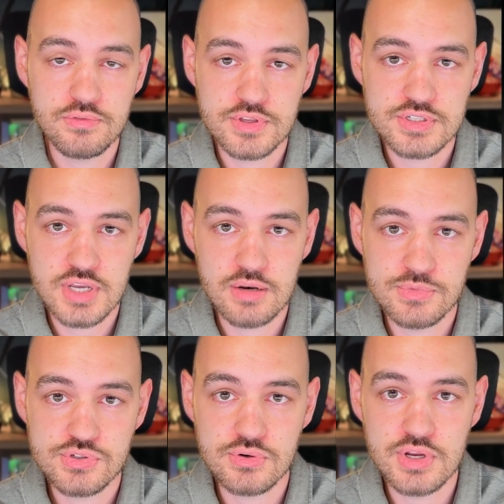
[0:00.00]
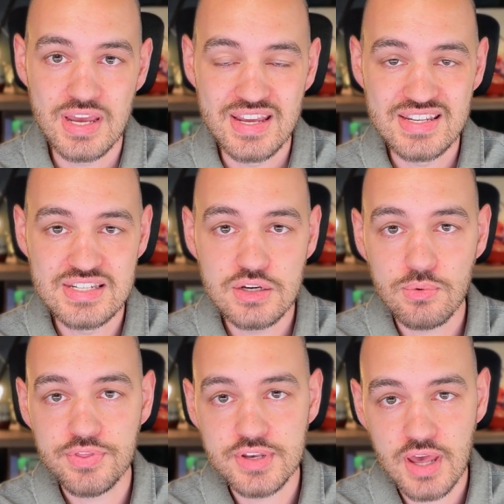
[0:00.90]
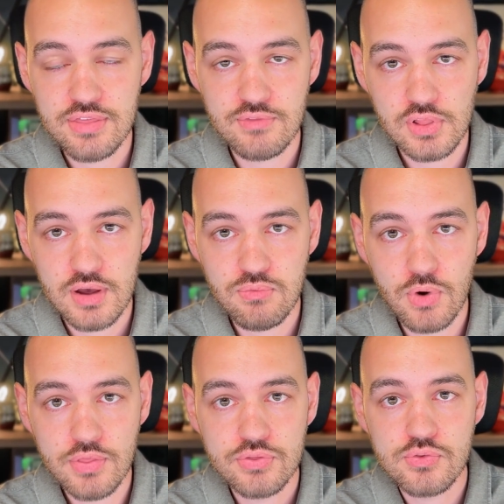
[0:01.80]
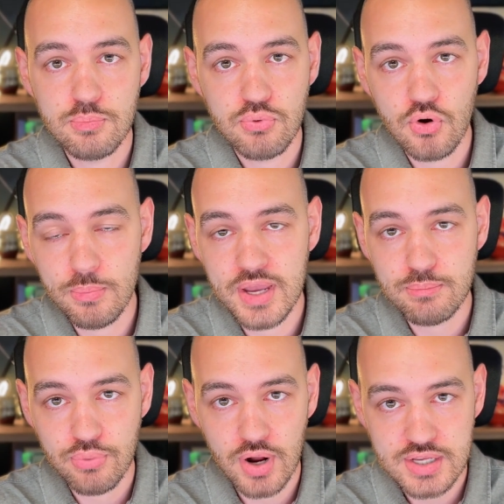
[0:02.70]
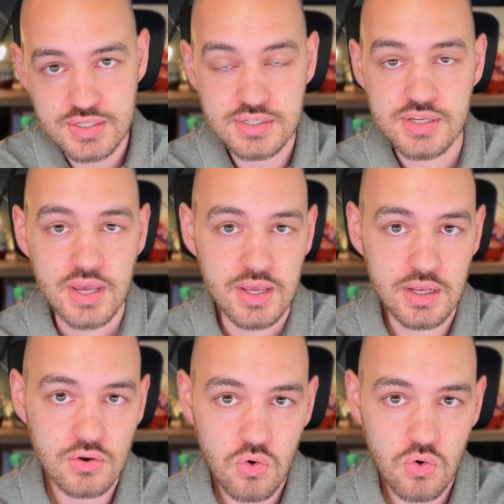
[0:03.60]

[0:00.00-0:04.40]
over the state of Missouri deal with the death of a loved one through the probate process in